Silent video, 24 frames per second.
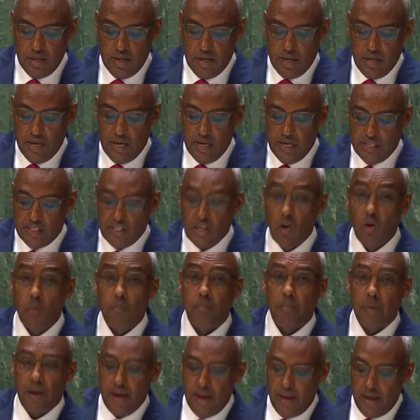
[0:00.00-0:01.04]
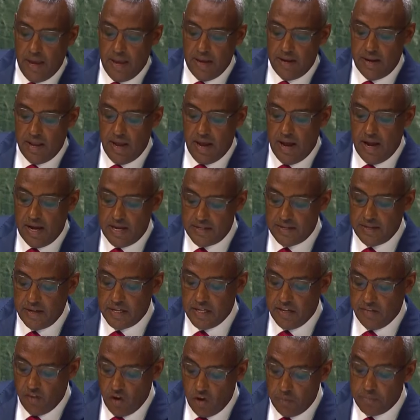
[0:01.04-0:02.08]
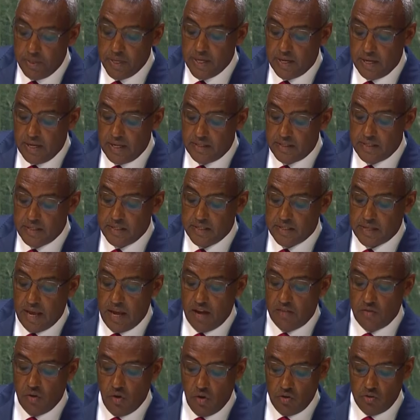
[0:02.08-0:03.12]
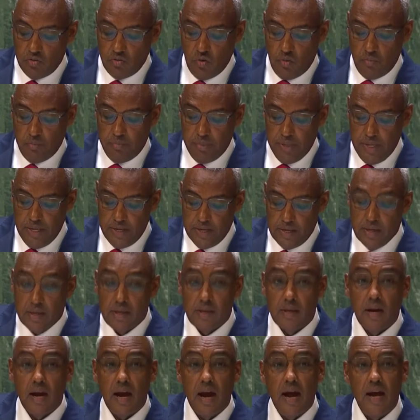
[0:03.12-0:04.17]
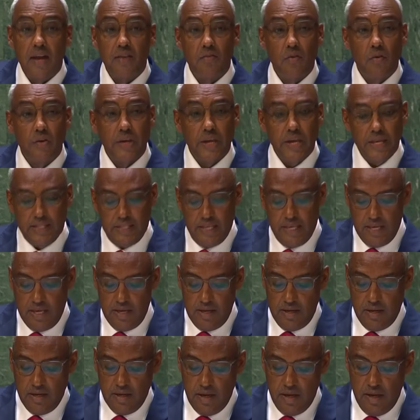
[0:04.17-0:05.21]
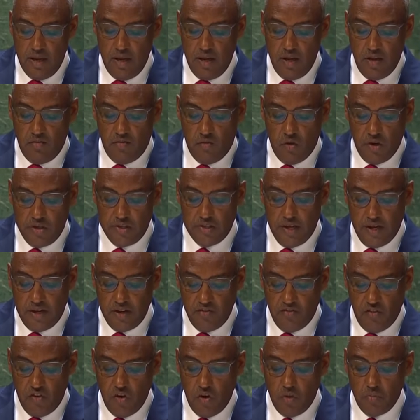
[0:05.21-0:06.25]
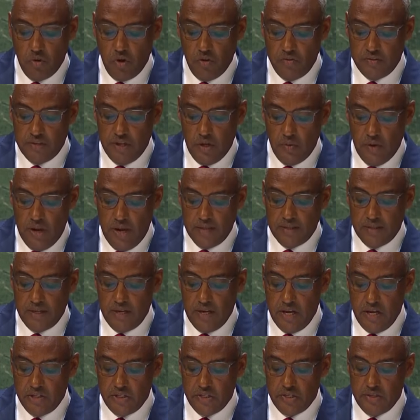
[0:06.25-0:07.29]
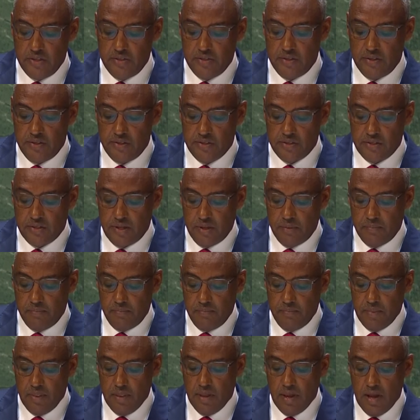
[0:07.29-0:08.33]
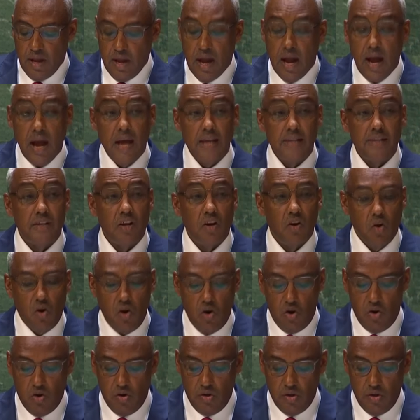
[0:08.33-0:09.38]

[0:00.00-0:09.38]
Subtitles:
Ethiopia and other developing countries have also been advocating for the reform of the United Nations system as a whole.